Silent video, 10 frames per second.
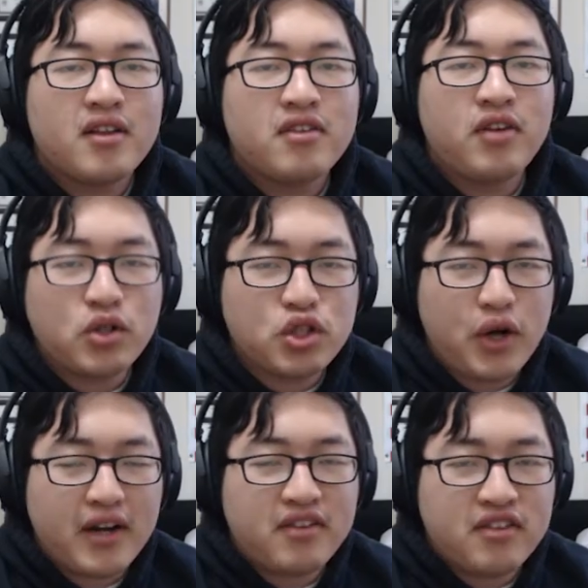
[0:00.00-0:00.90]
Social
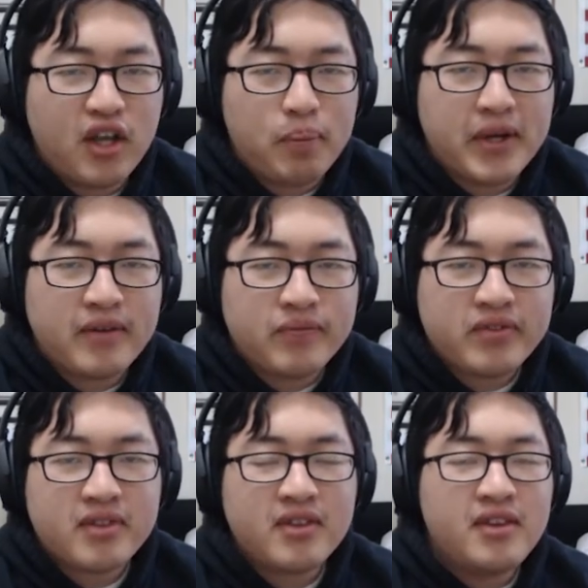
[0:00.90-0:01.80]
credit's stupid.
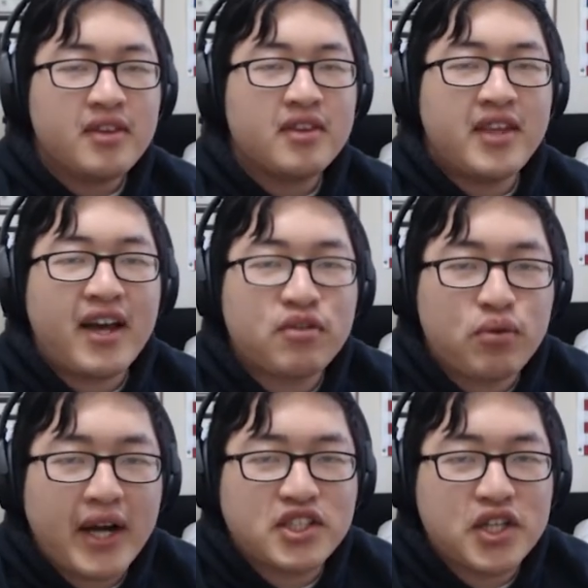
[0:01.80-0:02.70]
That's
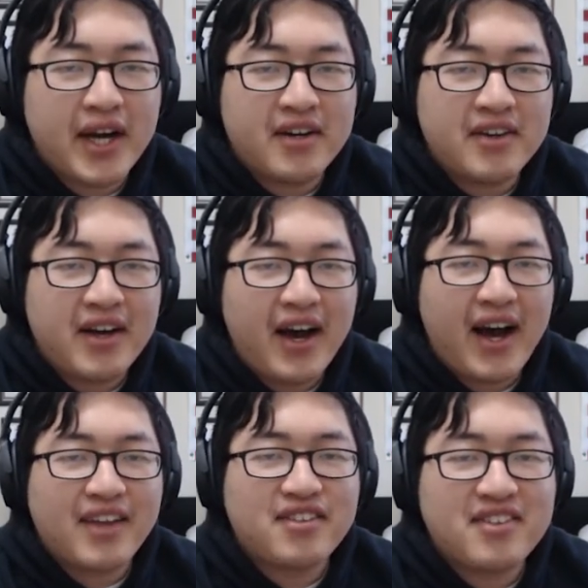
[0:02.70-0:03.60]
right, China.
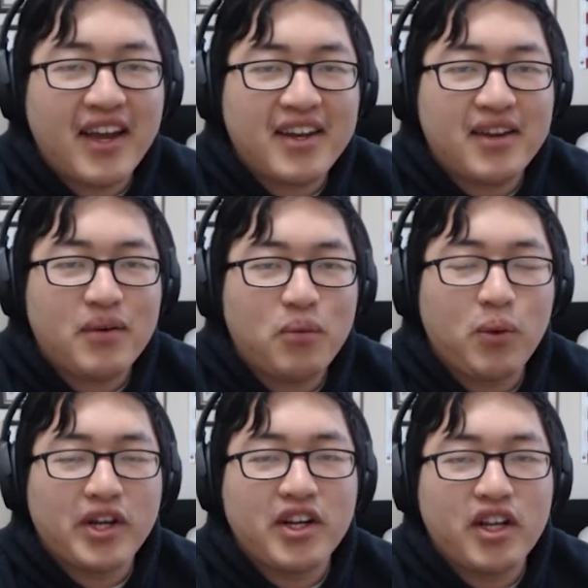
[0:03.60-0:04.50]
I said it.
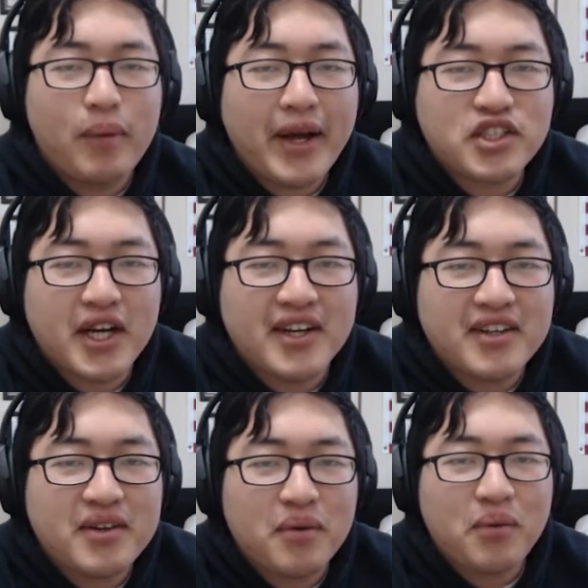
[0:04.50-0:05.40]
What are you gonna do about China?
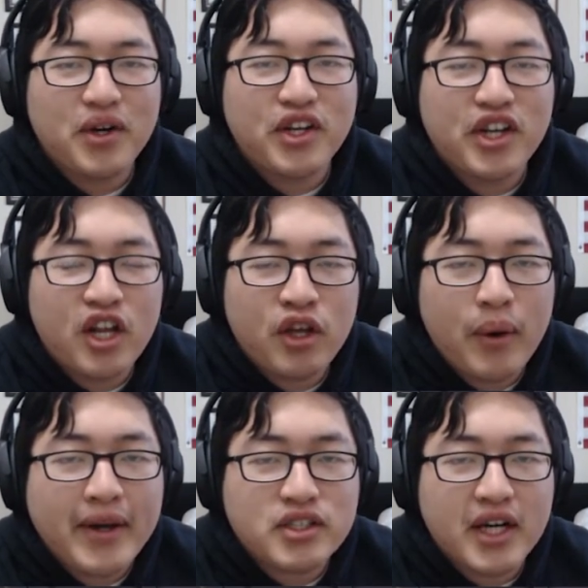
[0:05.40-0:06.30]
What are you gonna do
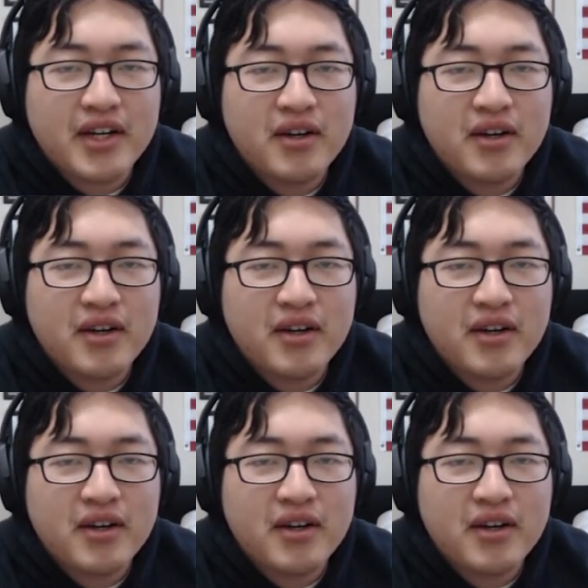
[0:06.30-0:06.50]
about China?